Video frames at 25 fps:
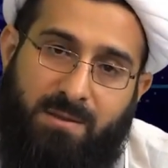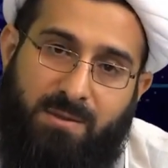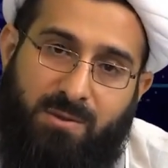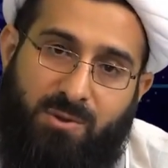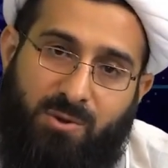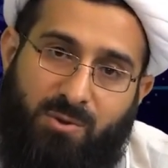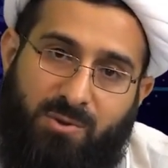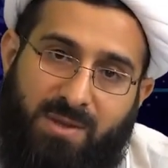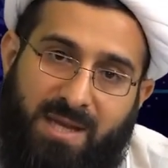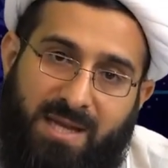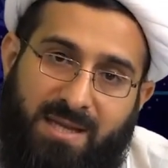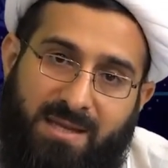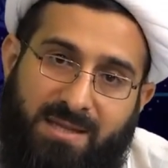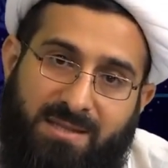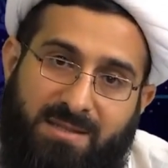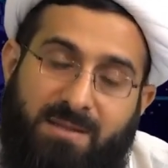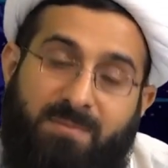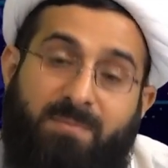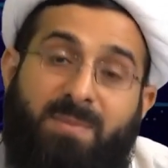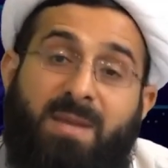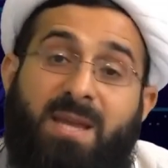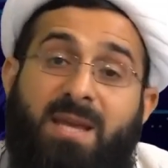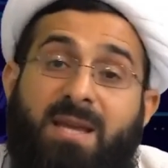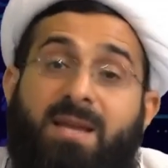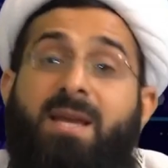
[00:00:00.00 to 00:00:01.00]
you didn't
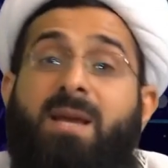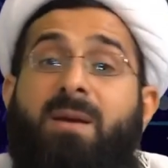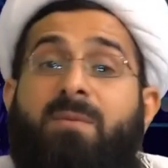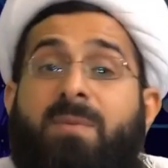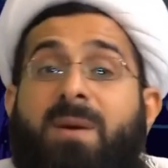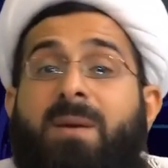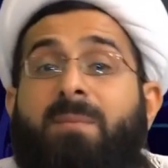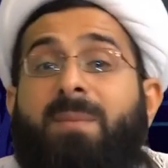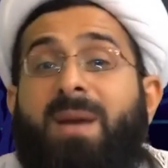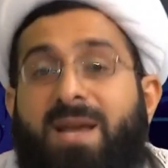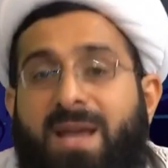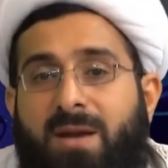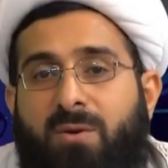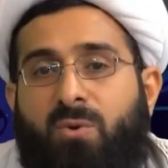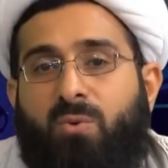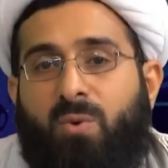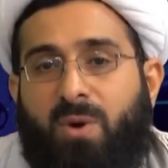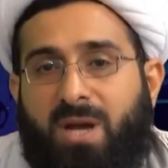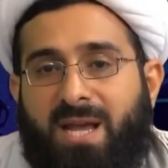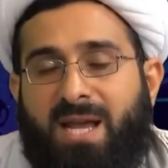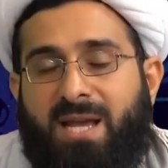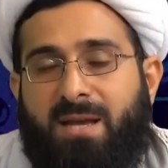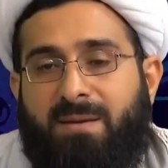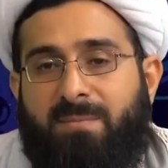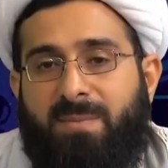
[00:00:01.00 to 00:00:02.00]
speak and remained
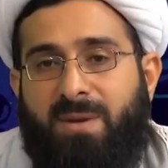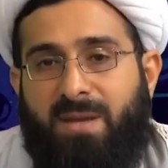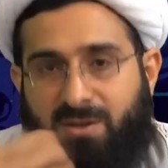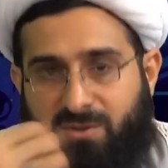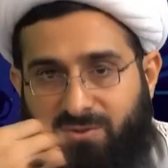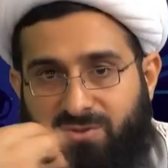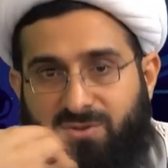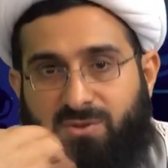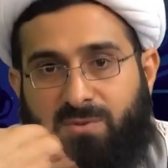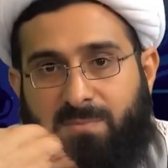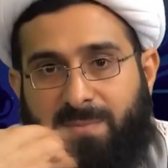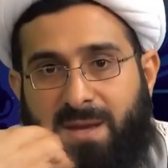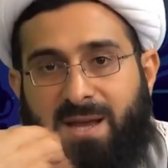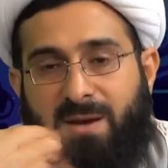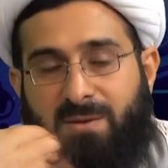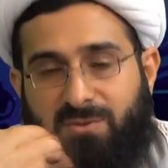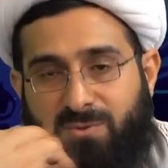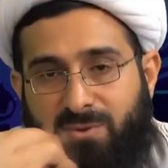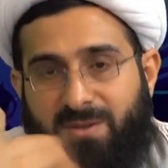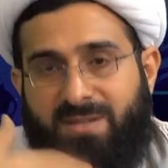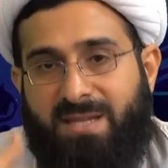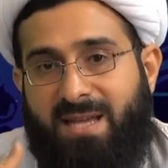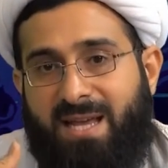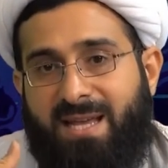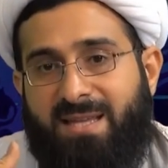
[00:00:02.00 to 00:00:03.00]
quiet because your mouth
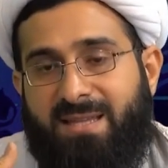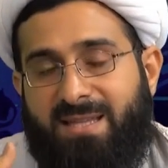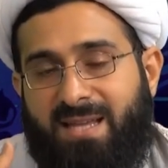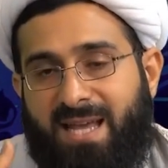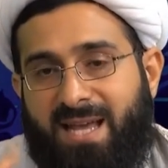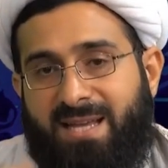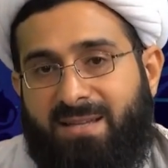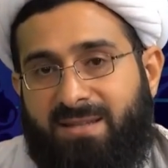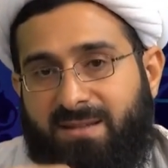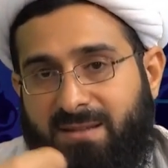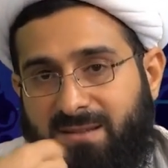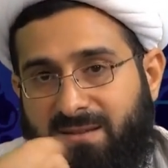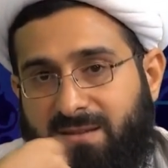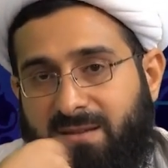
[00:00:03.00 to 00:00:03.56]
was like that,